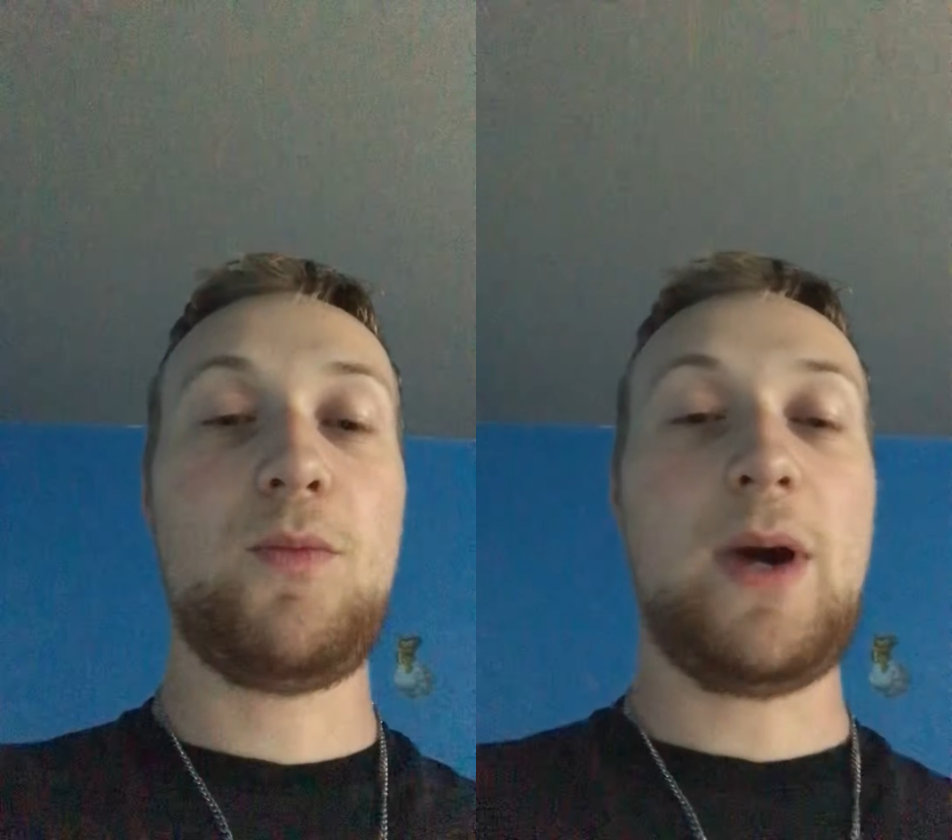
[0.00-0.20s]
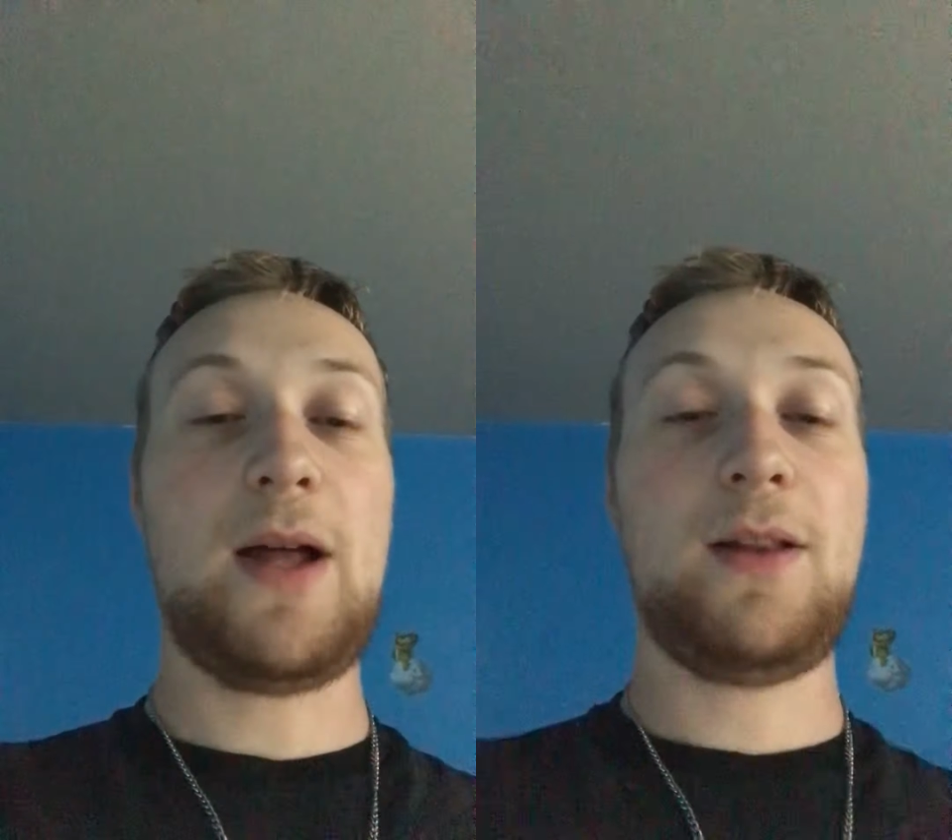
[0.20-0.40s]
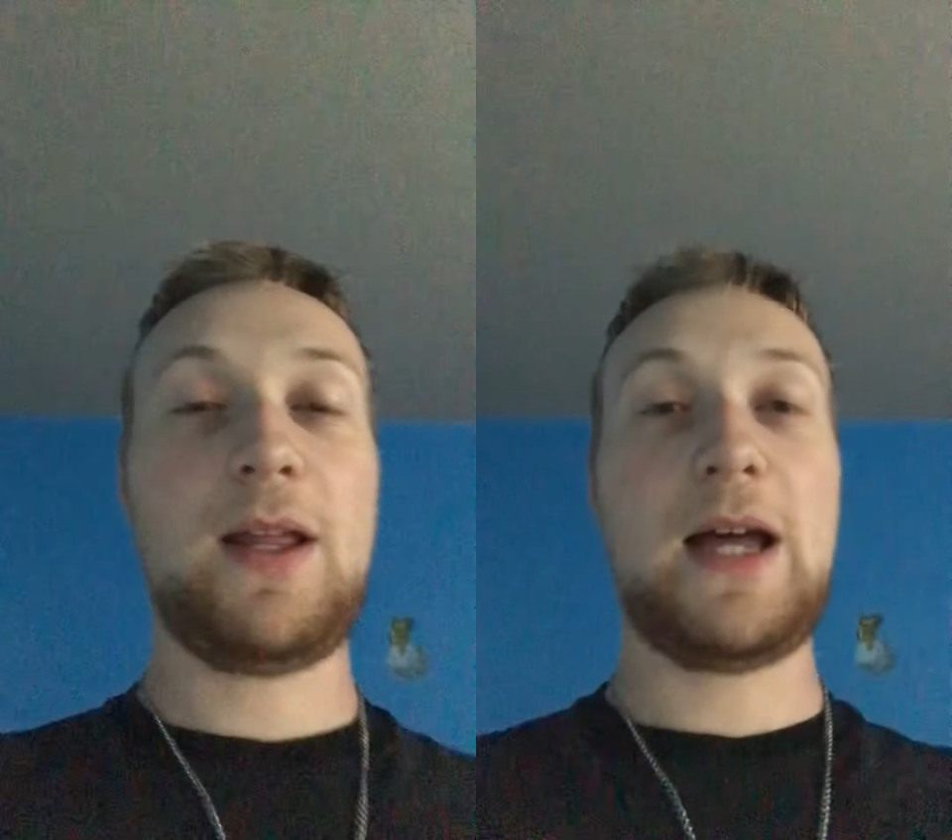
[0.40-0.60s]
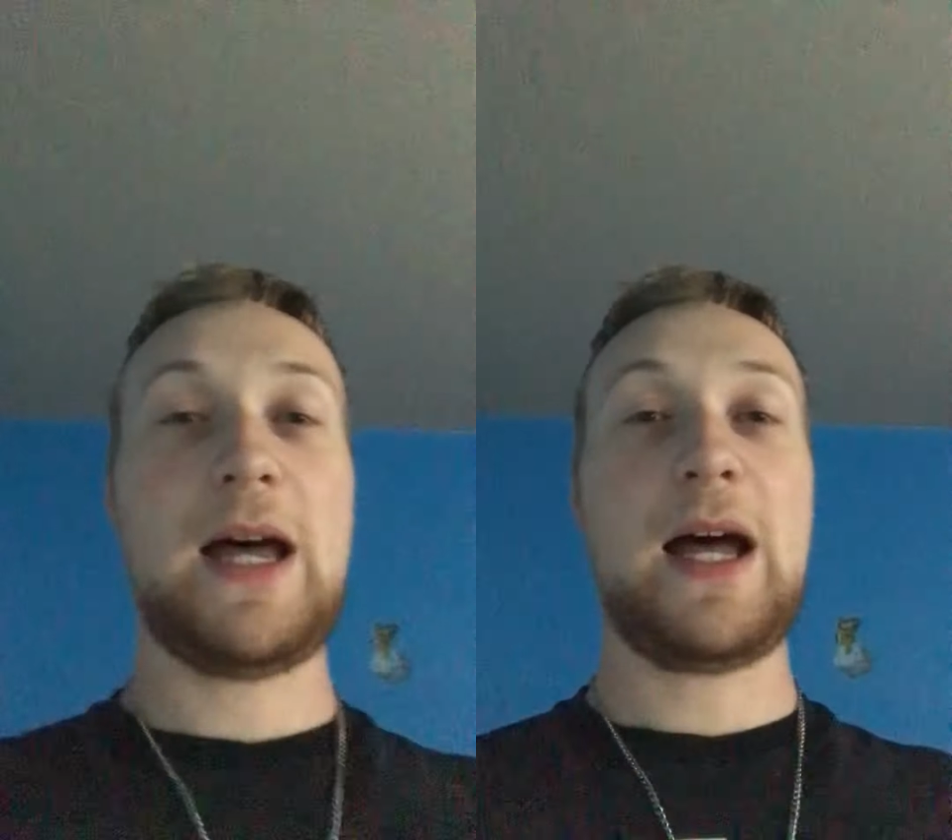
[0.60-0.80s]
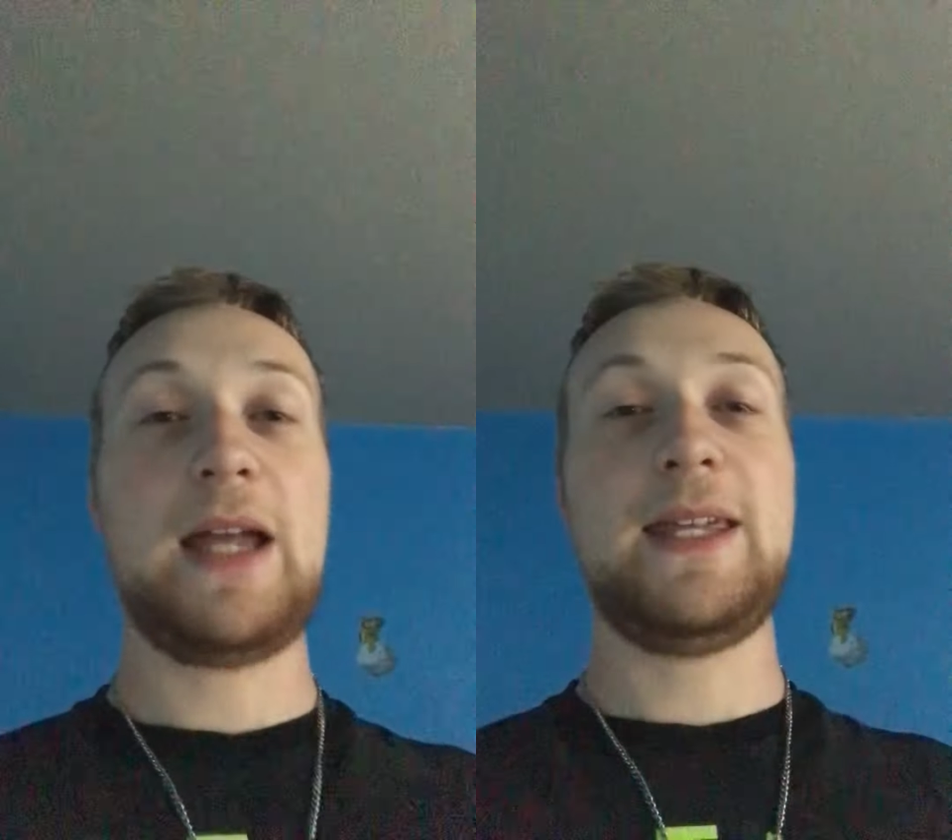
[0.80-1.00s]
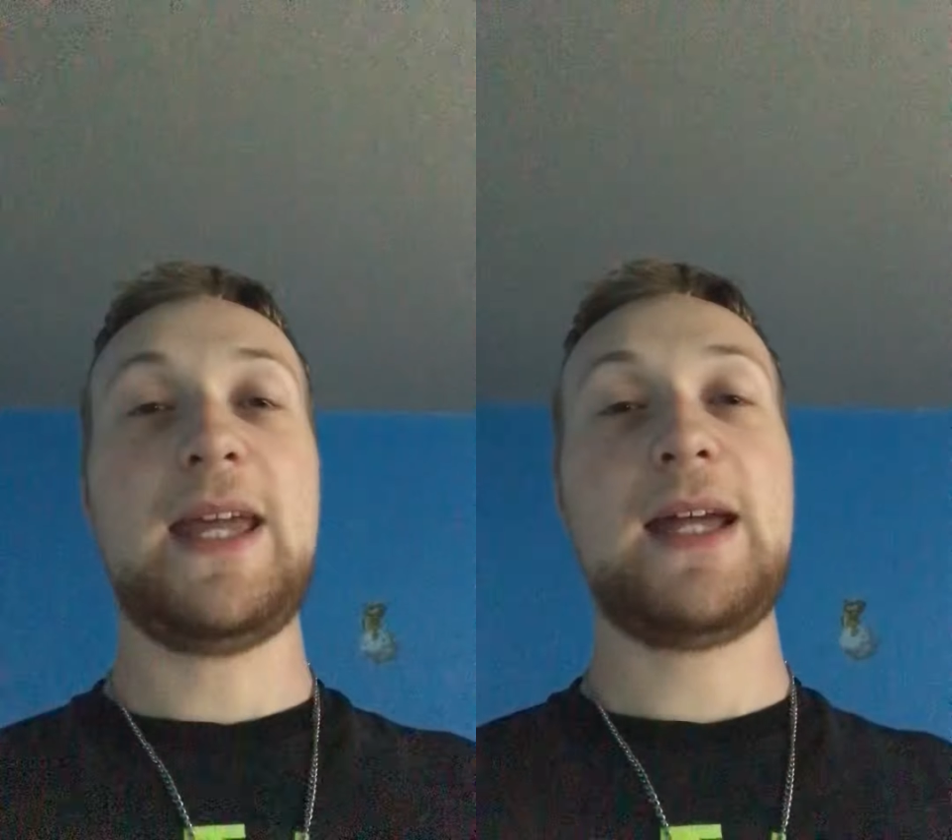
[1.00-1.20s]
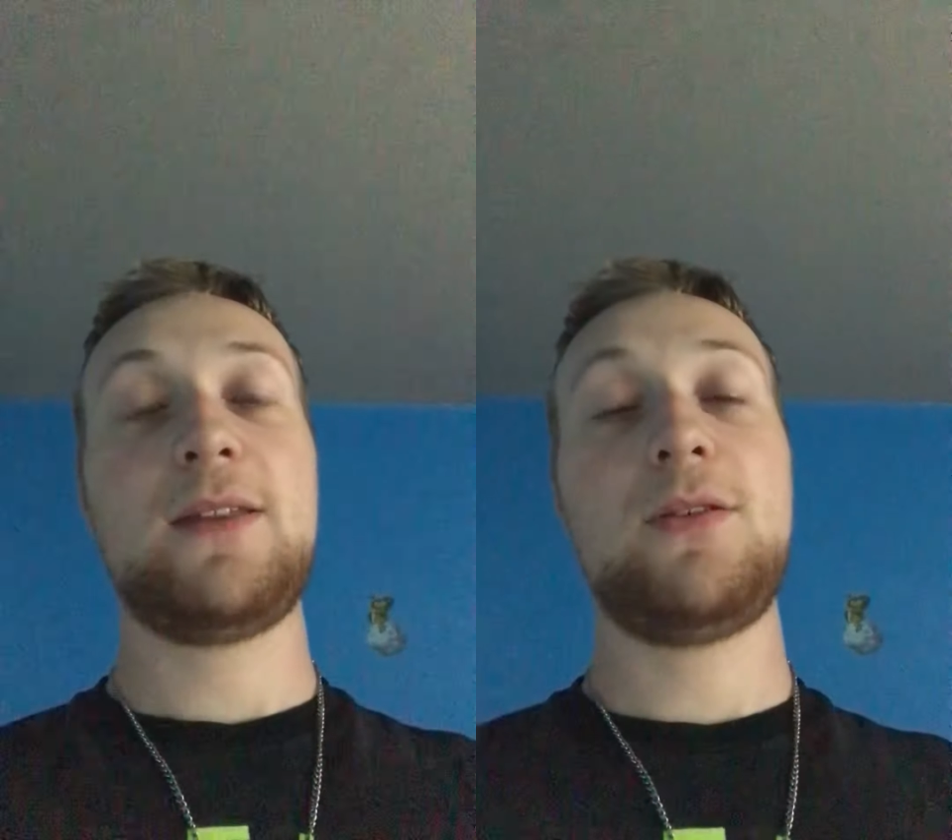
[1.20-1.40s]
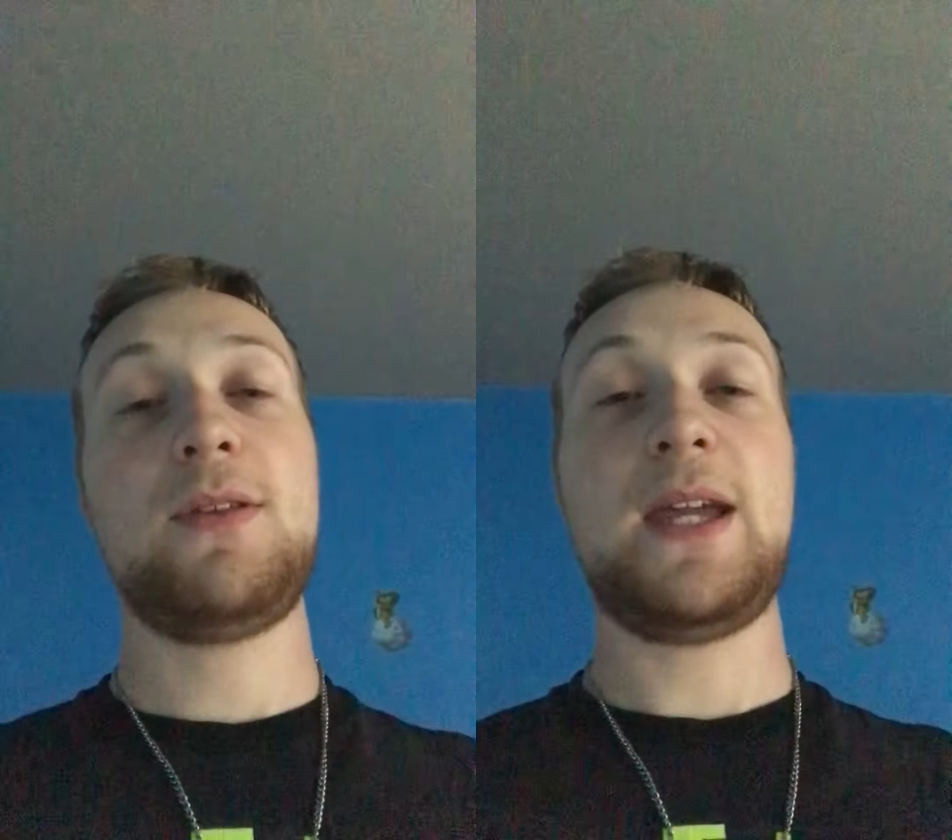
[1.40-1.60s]
Well,
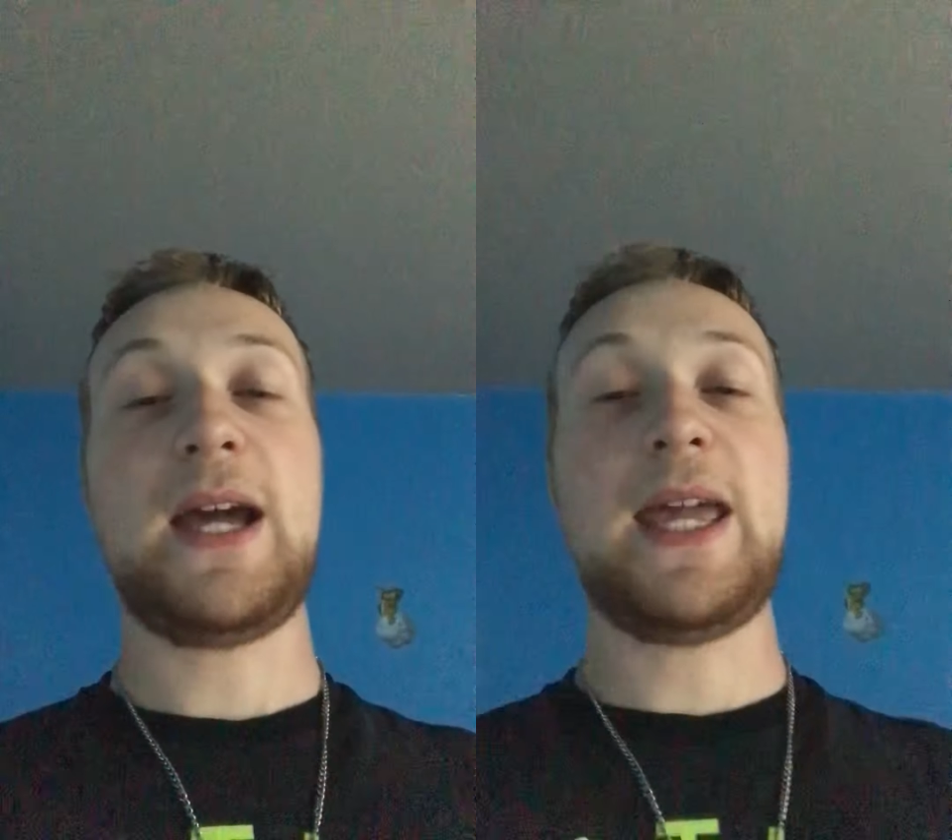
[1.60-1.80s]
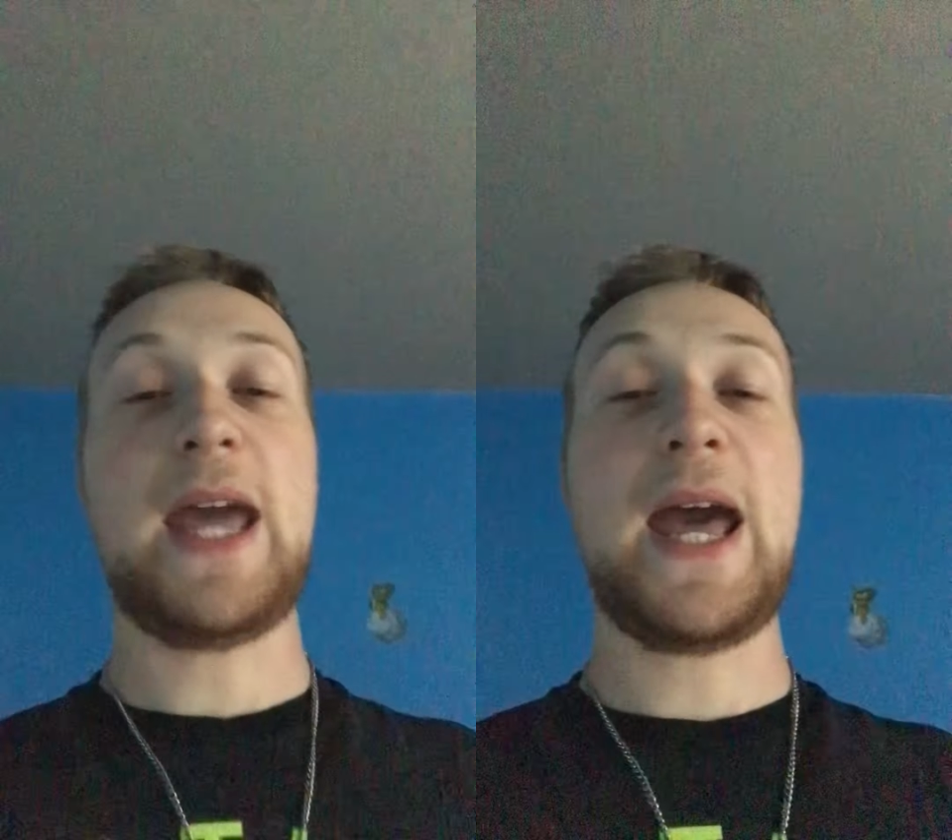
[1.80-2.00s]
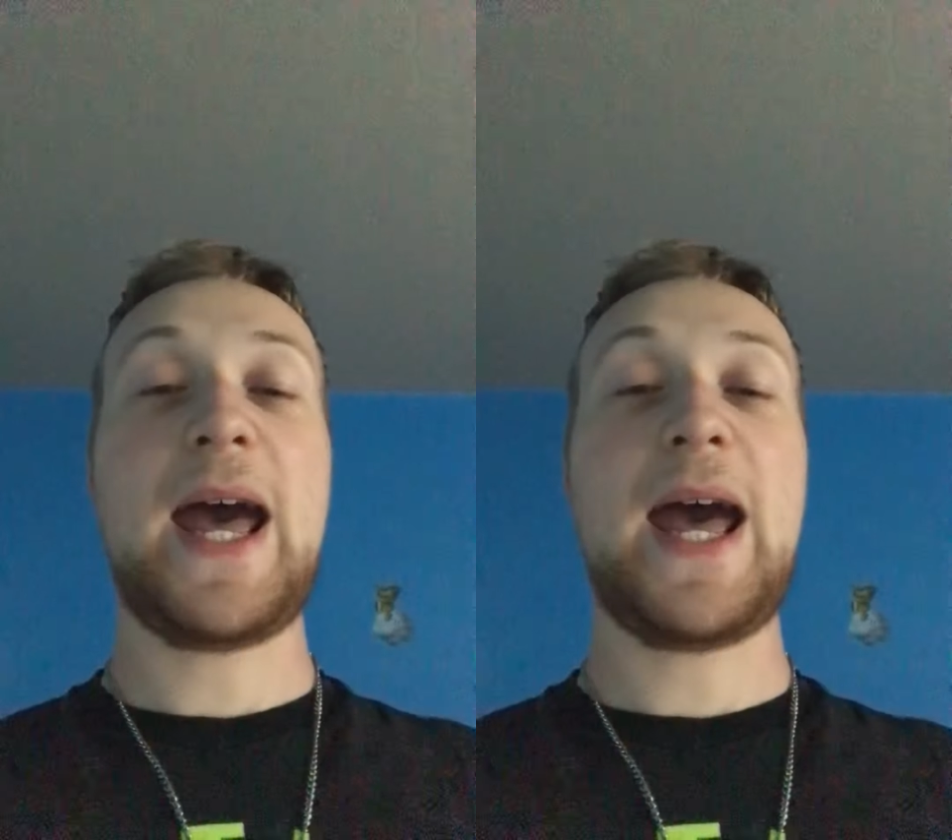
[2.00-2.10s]
yesterday I